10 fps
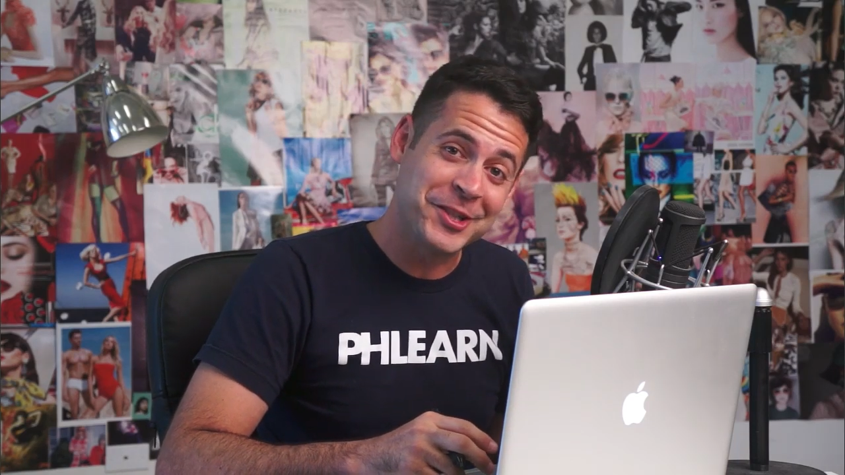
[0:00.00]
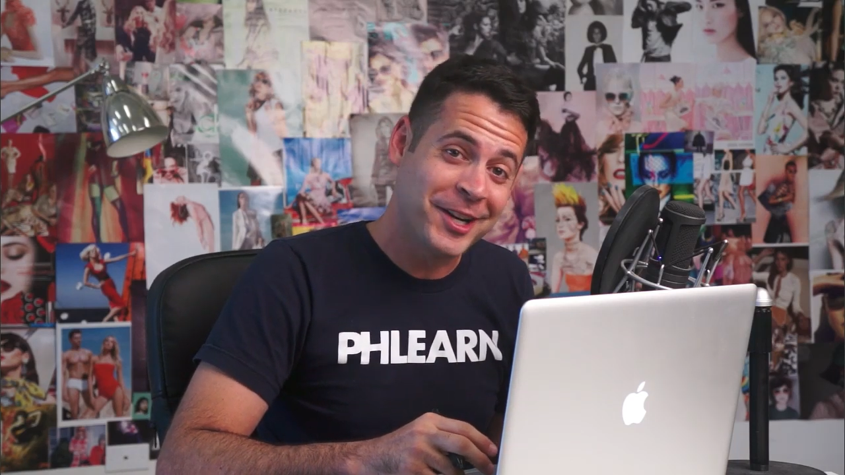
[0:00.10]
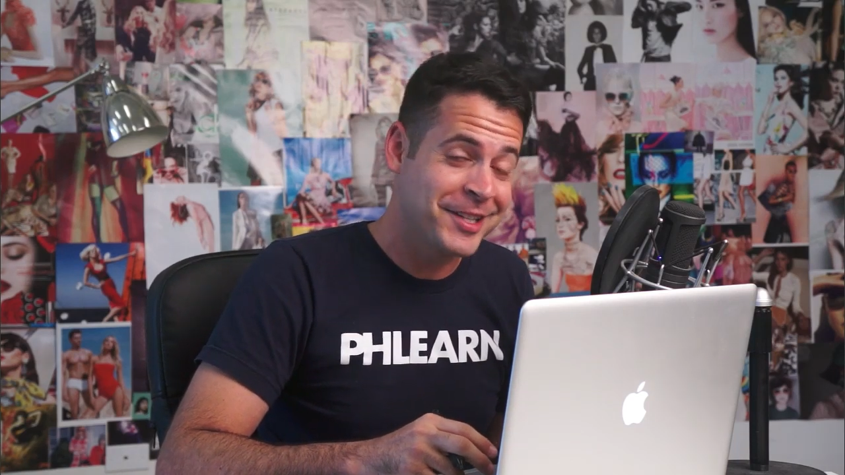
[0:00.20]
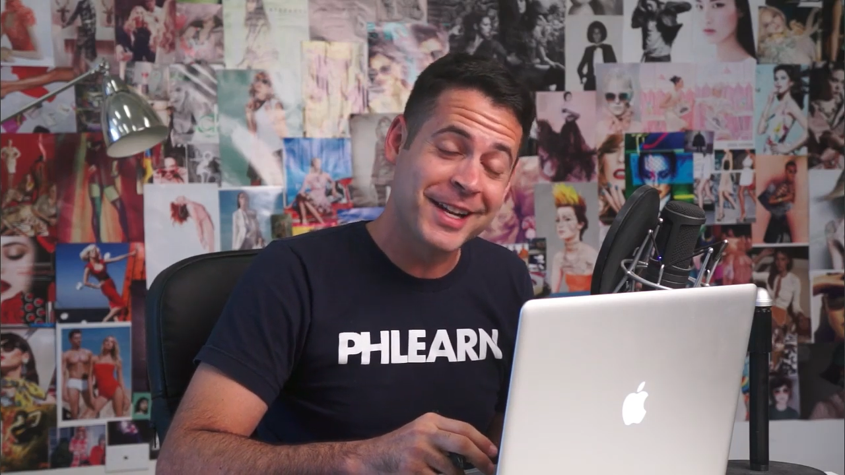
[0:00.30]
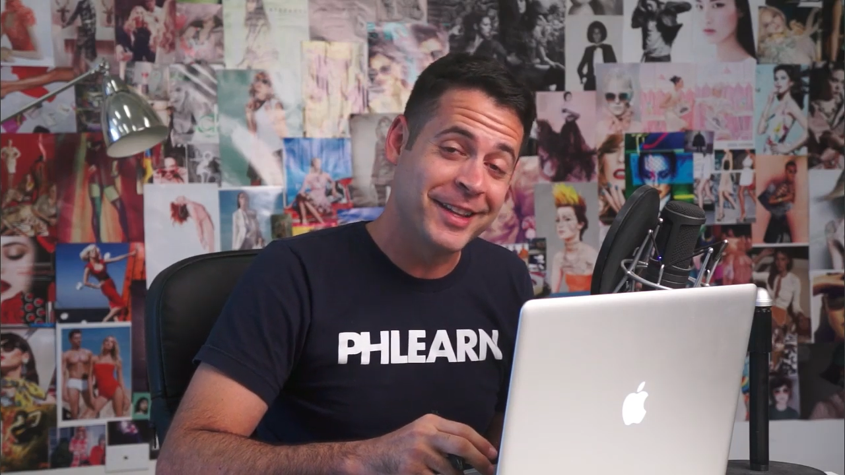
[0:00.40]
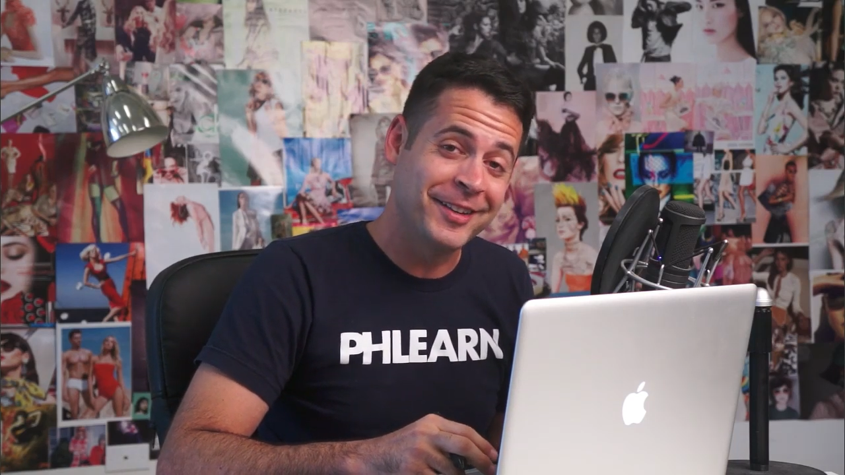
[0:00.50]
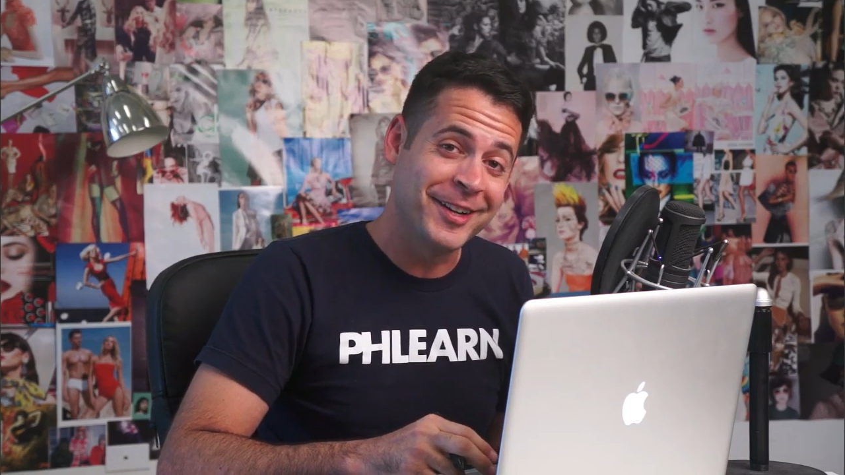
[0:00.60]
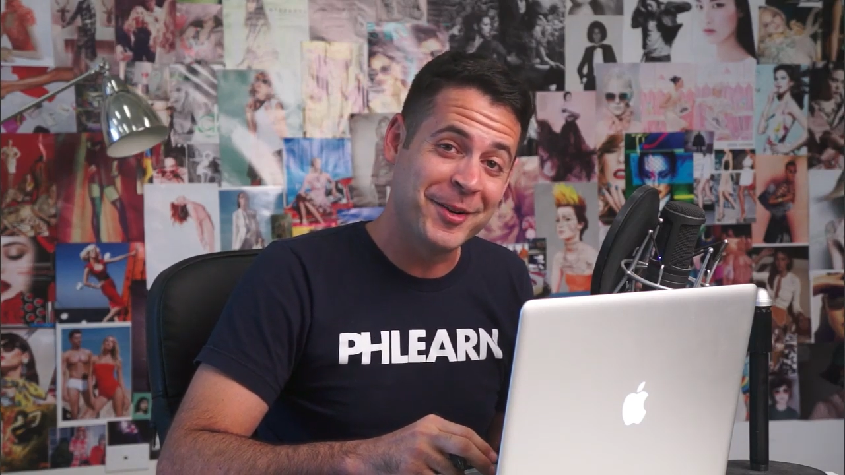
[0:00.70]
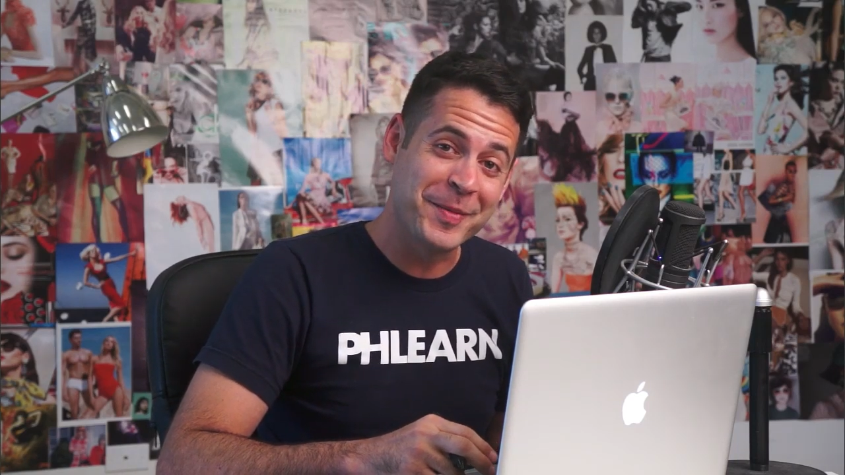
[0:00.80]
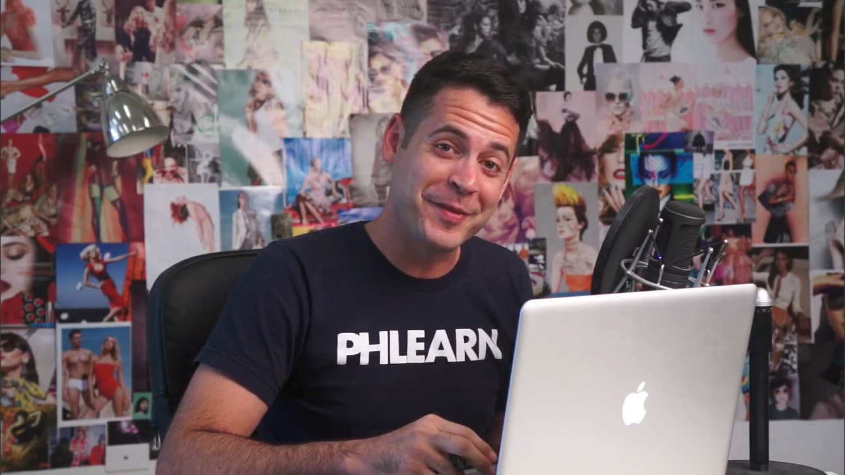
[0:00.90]
share it together,
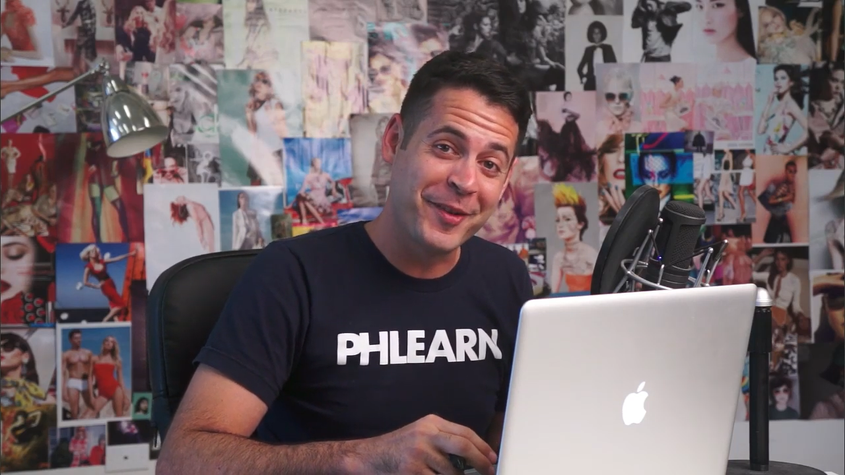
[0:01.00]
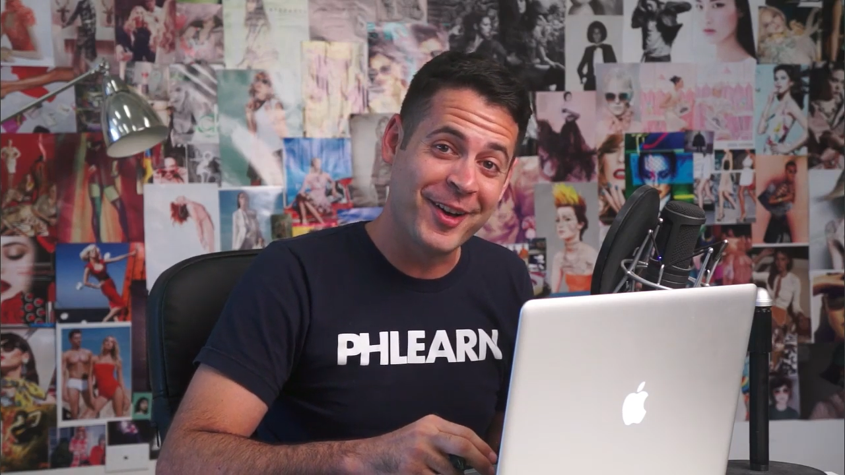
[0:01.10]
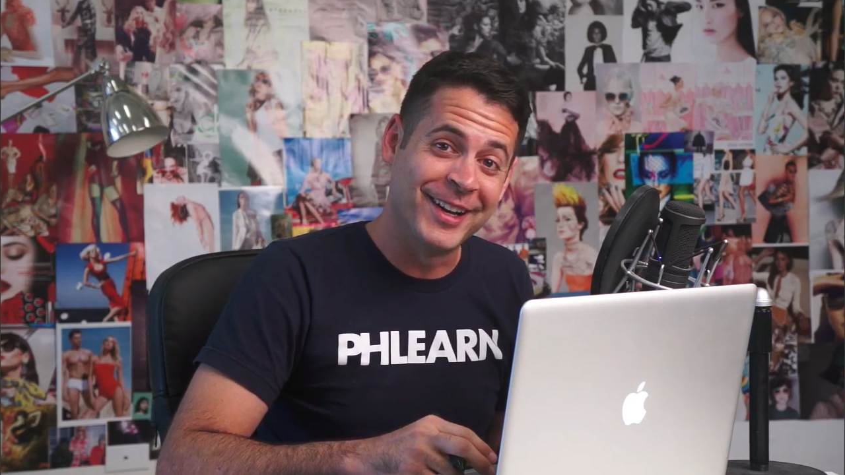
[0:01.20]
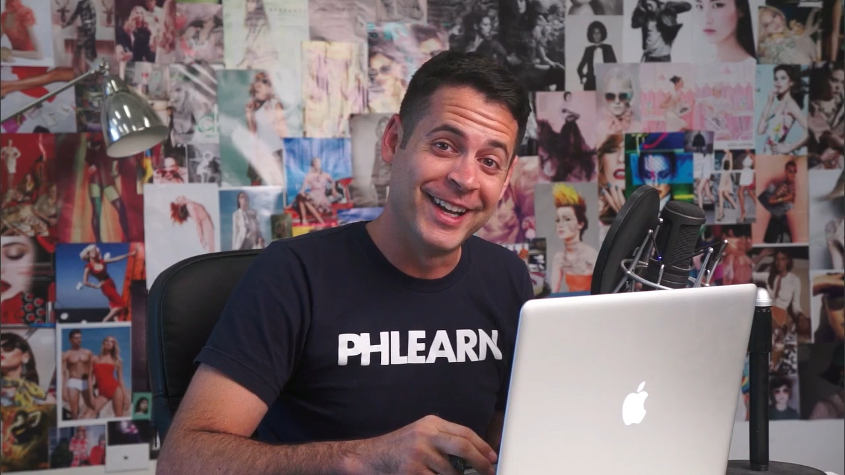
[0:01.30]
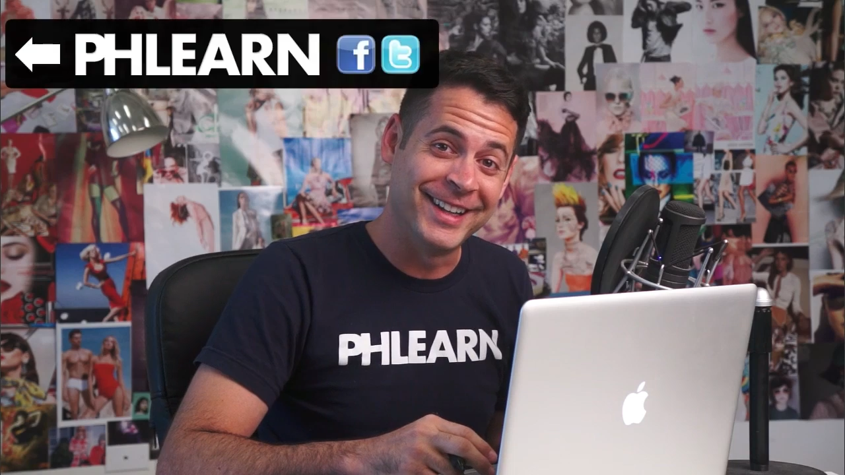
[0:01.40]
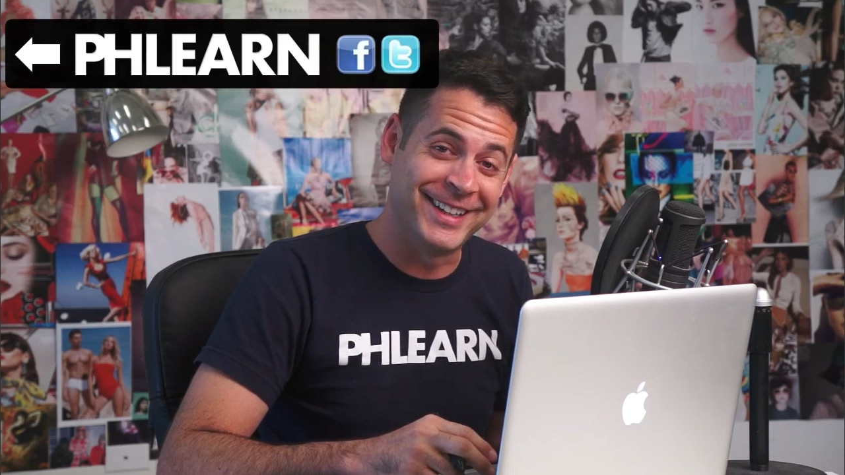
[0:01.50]
and it'll be fun.